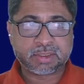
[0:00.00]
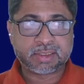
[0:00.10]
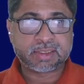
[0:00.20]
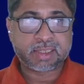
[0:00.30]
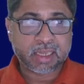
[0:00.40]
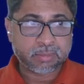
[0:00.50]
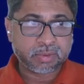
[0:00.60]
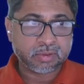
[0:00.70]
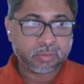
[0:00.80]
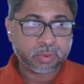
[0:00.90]
the
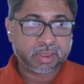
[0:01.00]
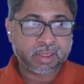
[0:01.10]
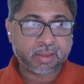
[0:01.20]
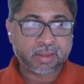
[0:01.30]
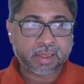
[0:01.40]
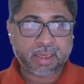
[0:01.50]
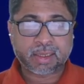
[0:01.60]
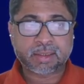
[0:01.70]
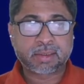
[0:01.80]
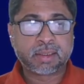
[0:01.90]
table within
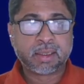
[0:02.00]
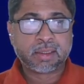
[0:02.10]
that,